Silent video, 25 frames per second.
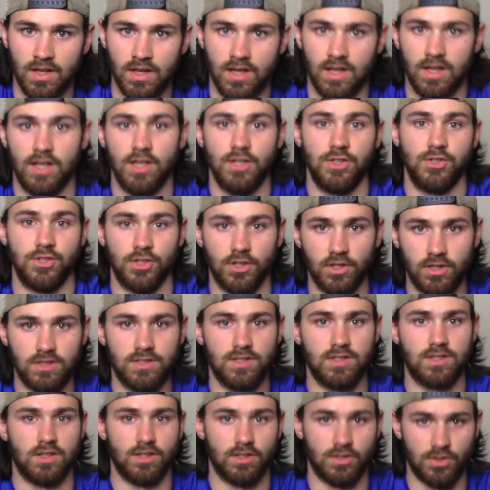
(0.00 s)
He
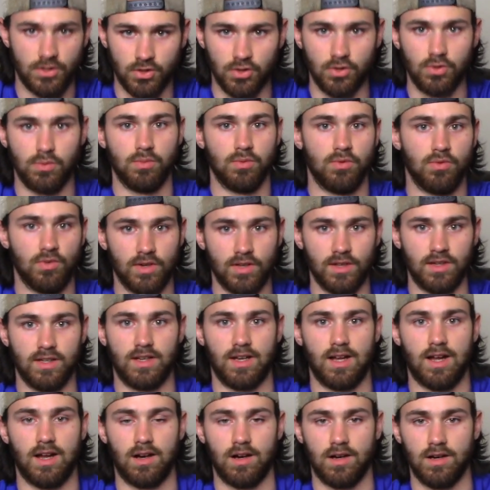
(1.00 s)
jerks the tube
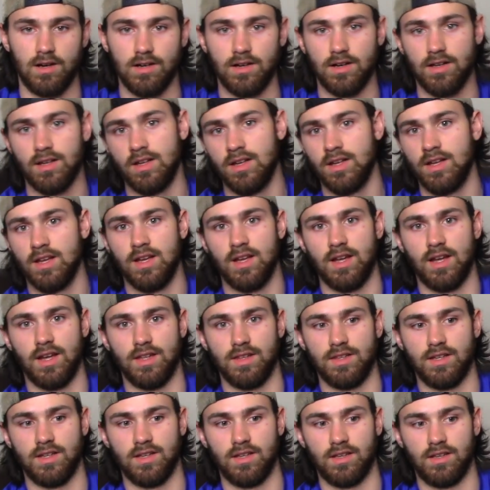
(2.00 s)
really hard,
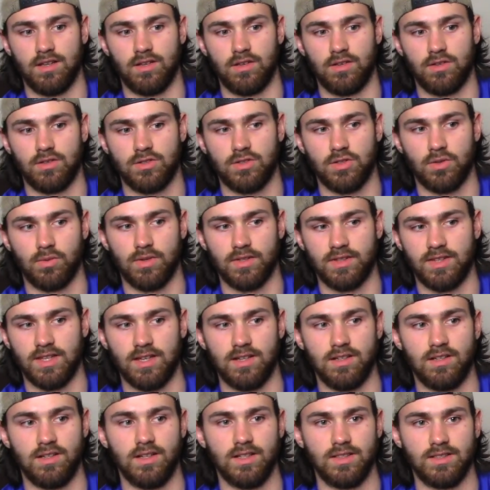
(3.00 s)
and then so what
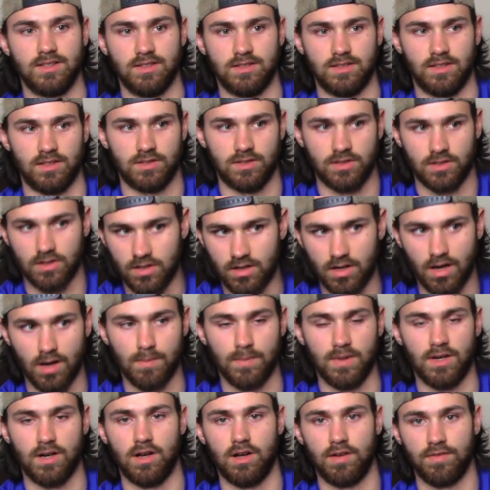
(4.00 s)
that does is it's
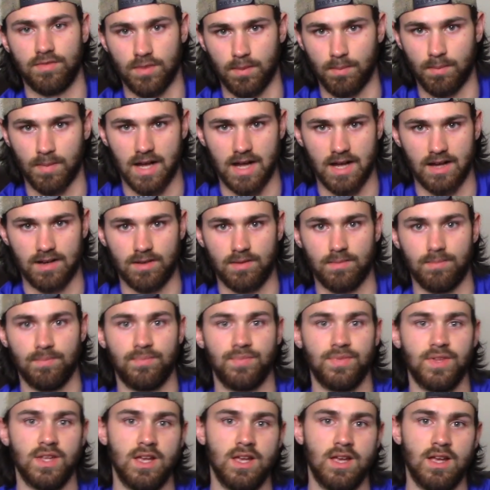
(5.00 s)
coming off the
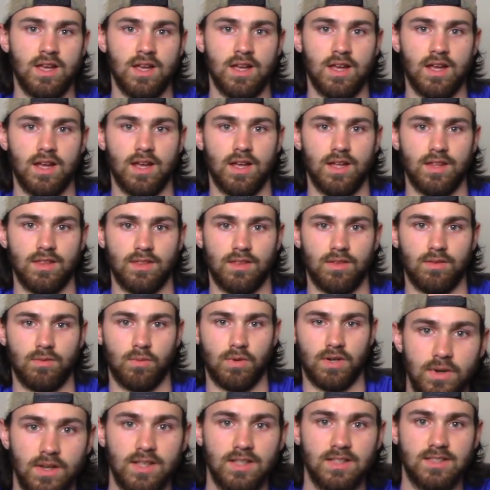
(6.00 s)
bottom, and
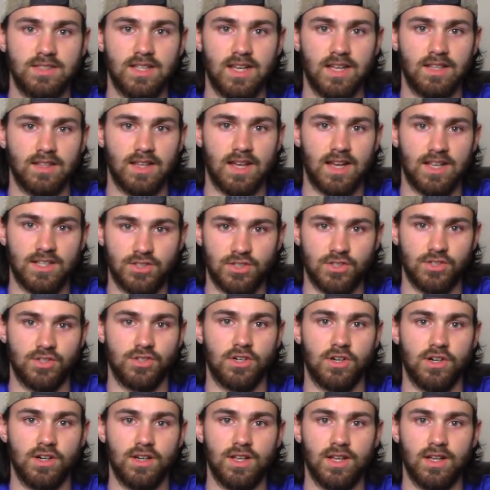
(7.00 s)
when he gets that last
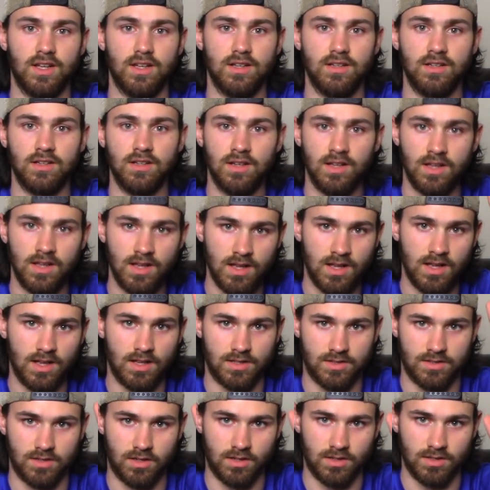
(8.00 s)
jerk in,
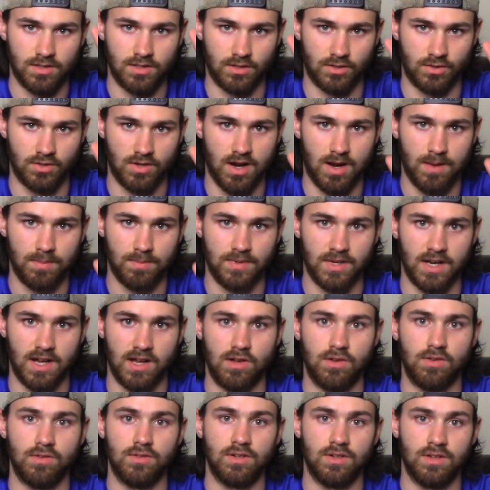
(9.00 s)
it starts to drop
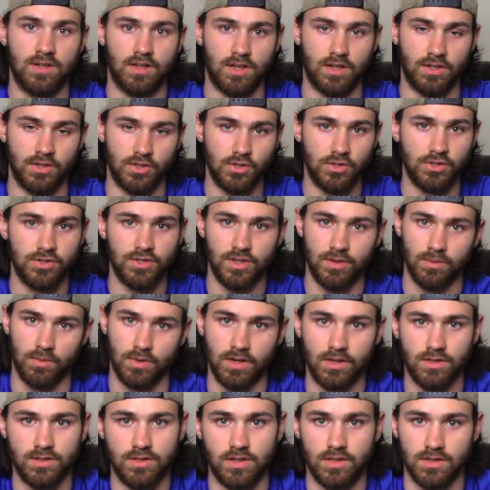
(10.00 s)
down, and usually
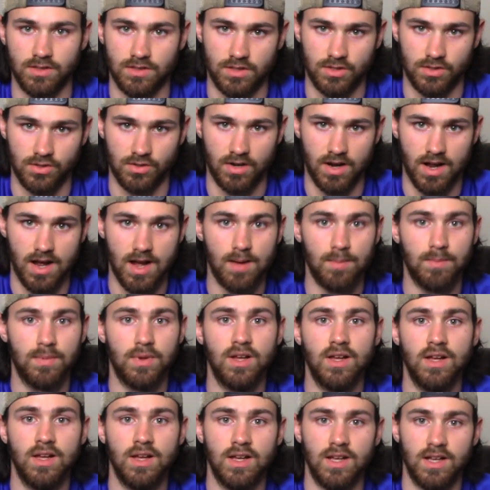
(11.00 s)
when it starts to
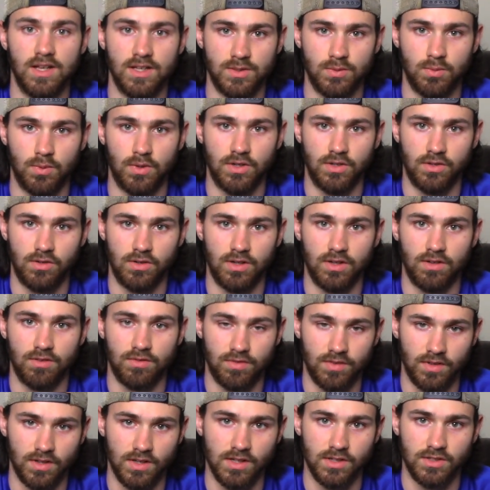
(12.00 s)
drop is when you get
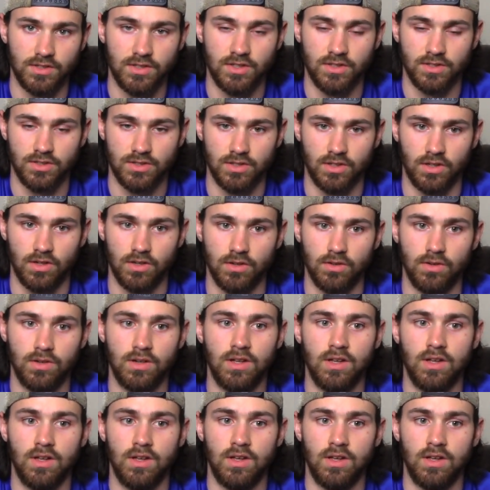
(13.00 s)
fish. So